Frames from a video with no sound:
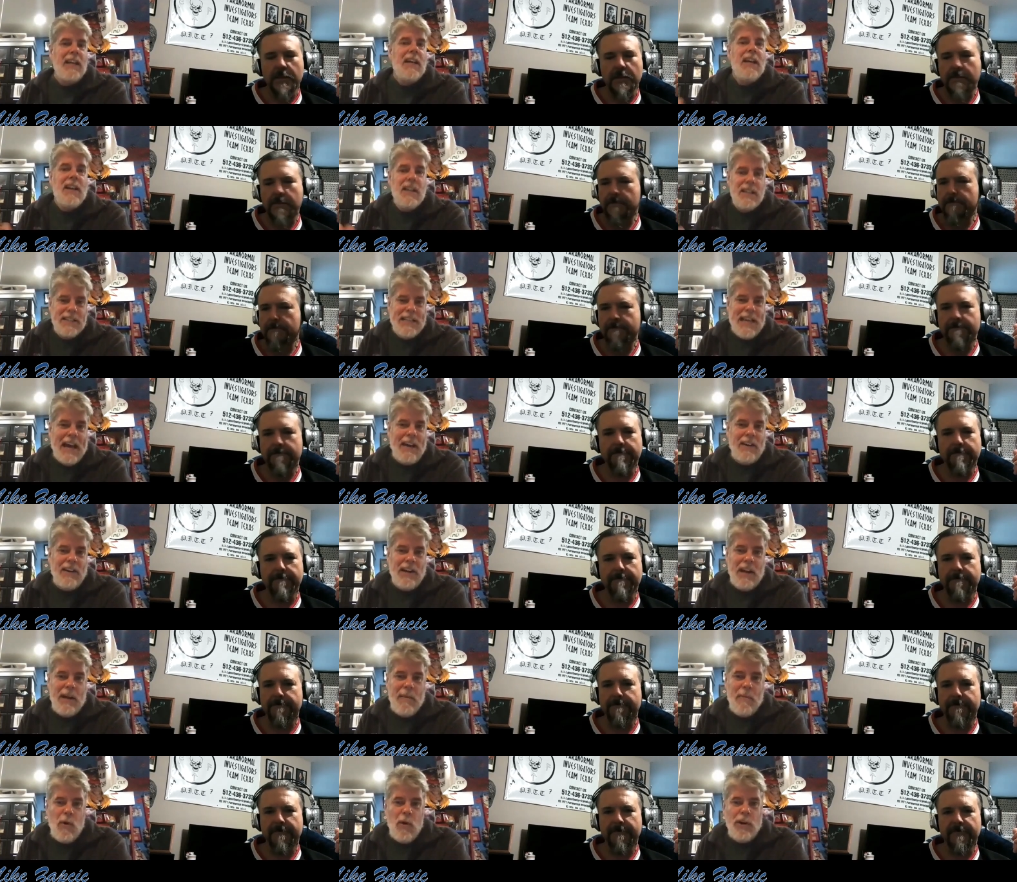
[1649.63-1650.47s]
Speaker 1: Saturday
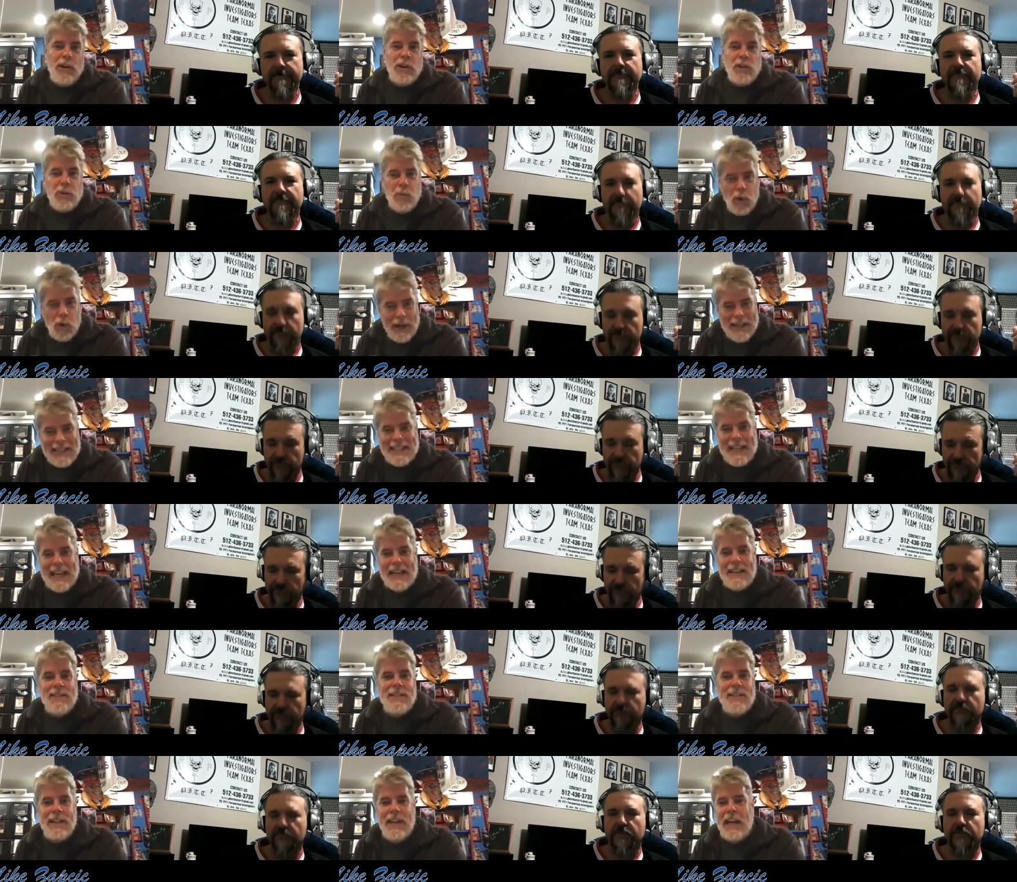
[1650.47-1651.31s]
mornings were a
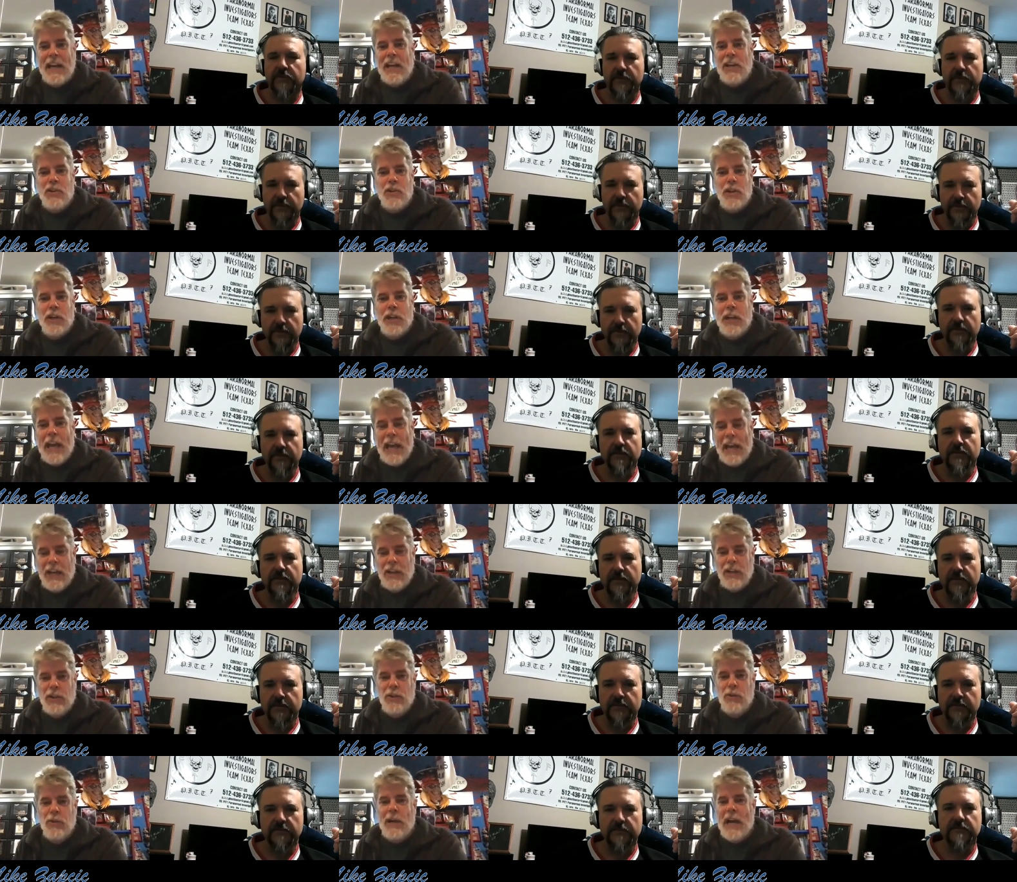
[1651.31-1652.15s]
destination, and
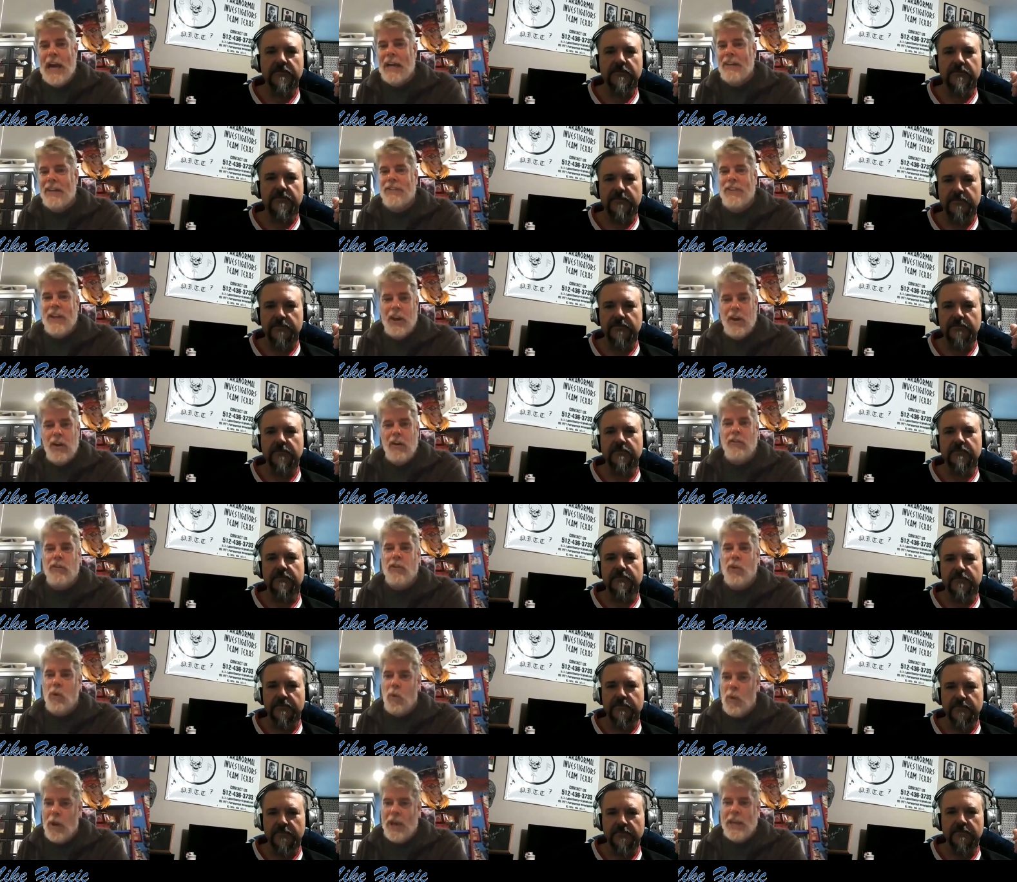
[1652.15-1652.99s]
you got there the
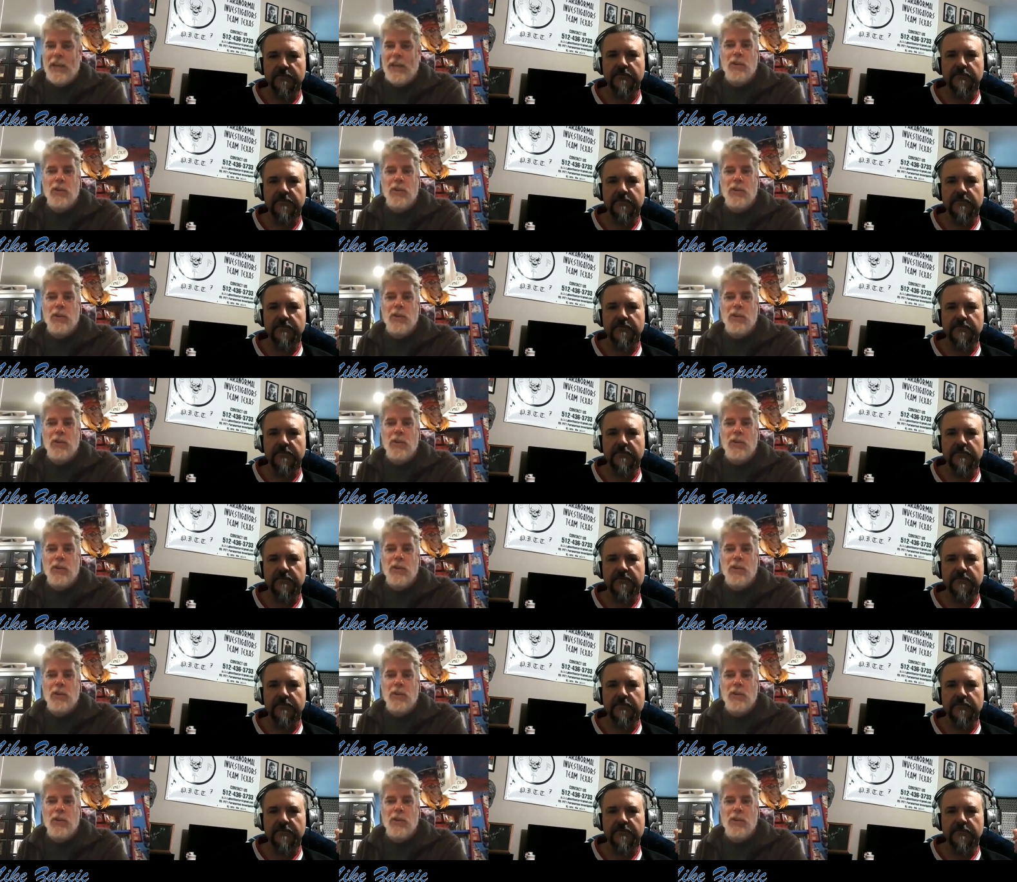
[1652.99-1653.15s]
way you